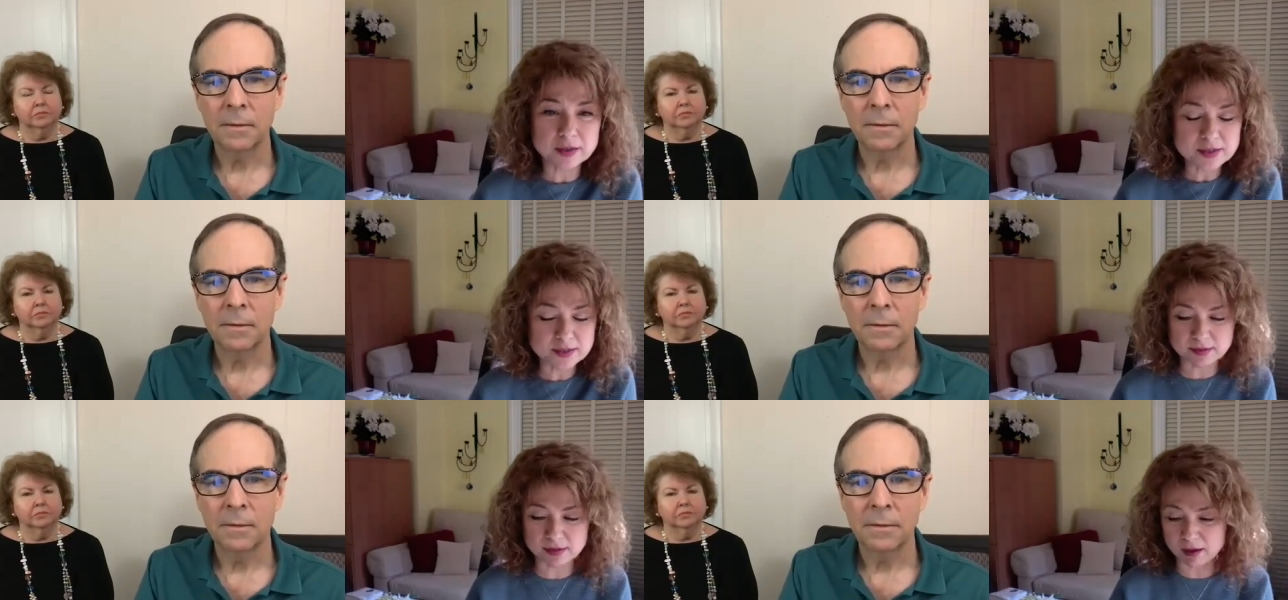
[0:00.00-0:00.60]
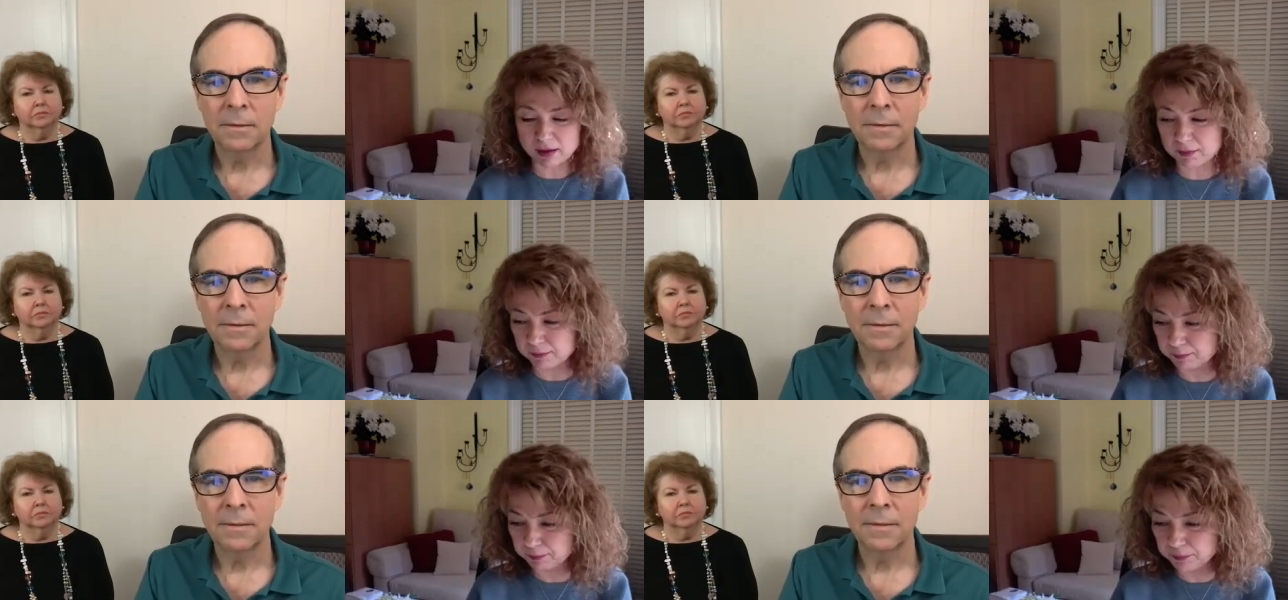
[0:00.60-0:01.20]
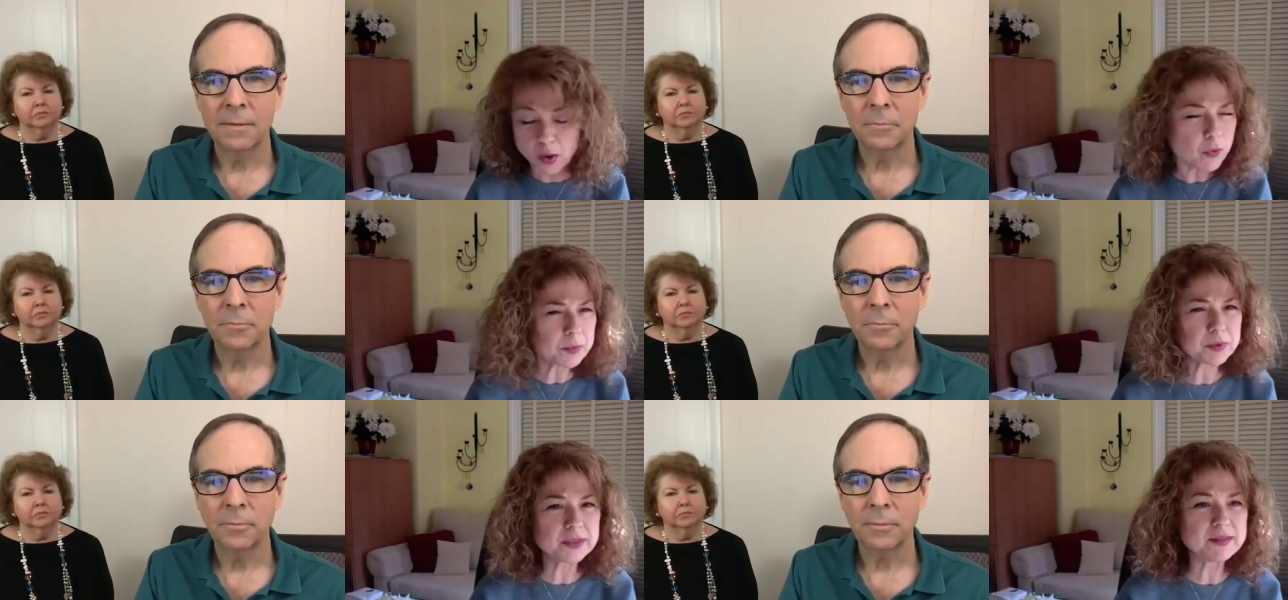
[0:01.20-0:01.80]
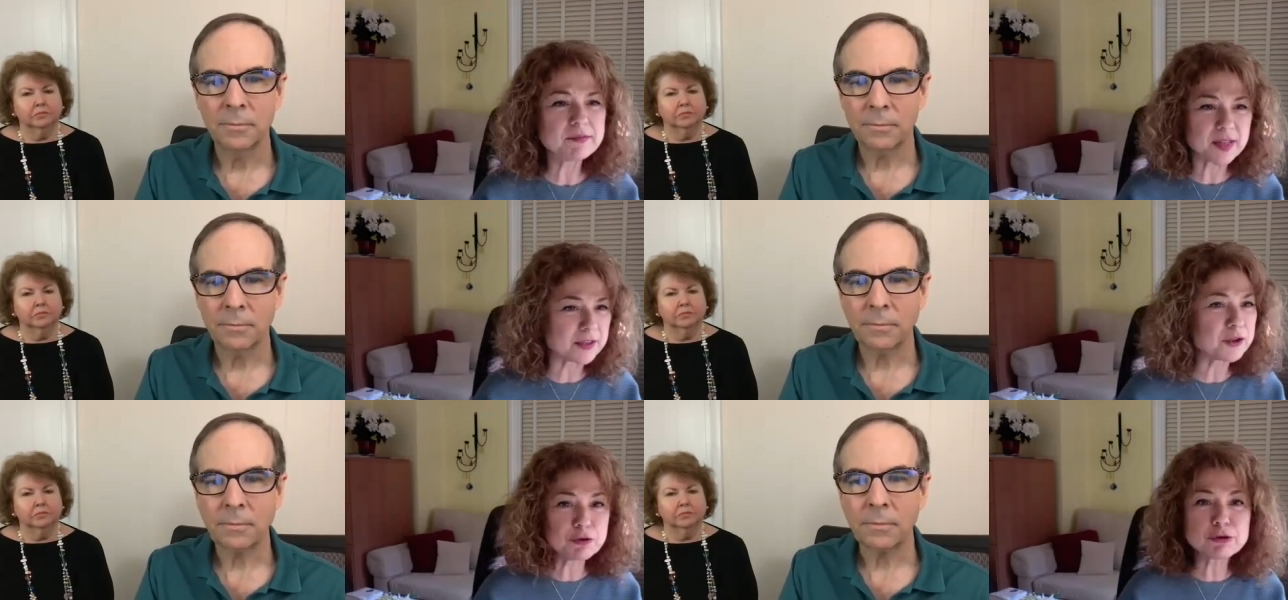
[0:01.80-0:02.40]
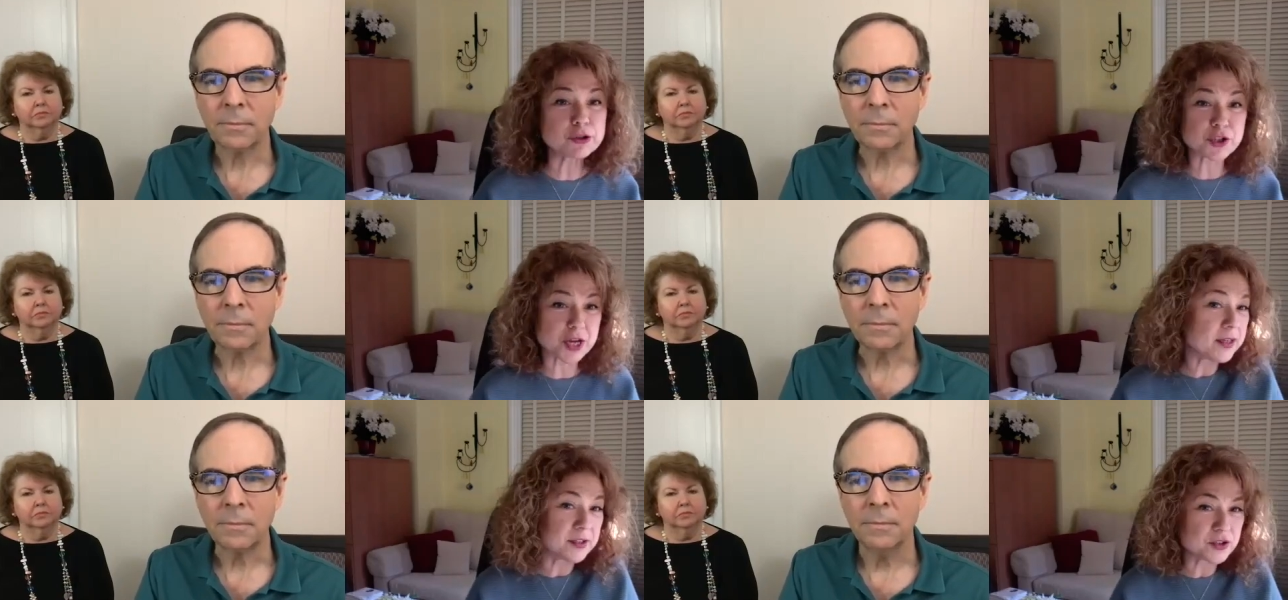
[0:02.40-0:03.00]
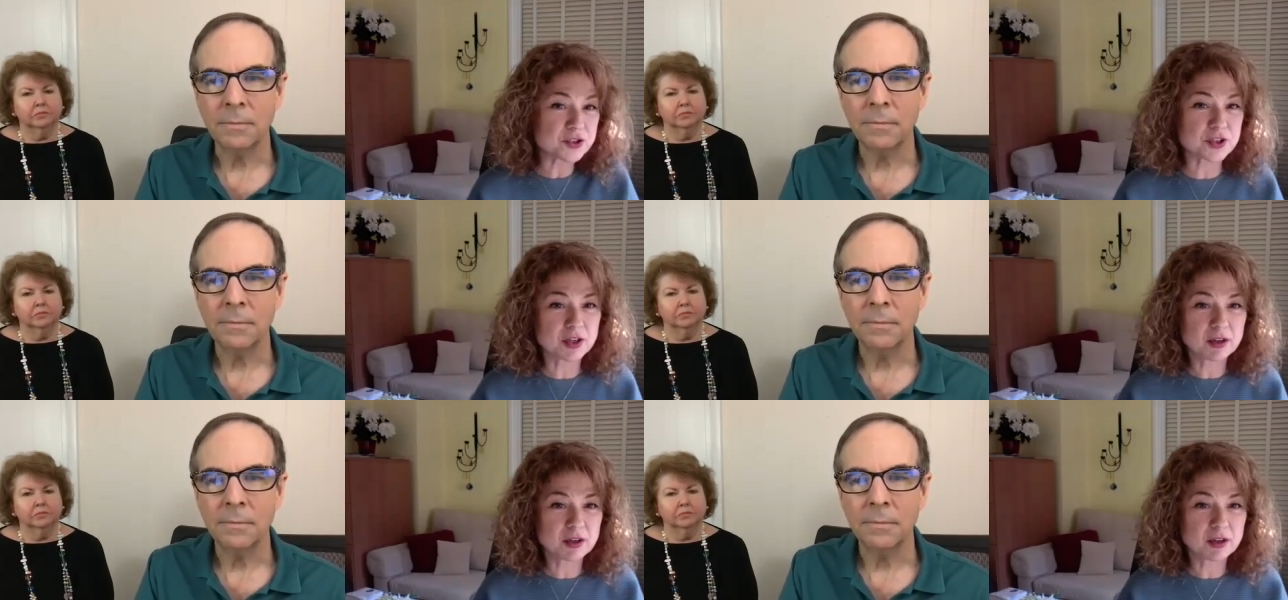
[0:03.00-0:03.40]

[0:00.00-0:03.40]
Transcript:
Speaker 1: us um, no one believed that you could change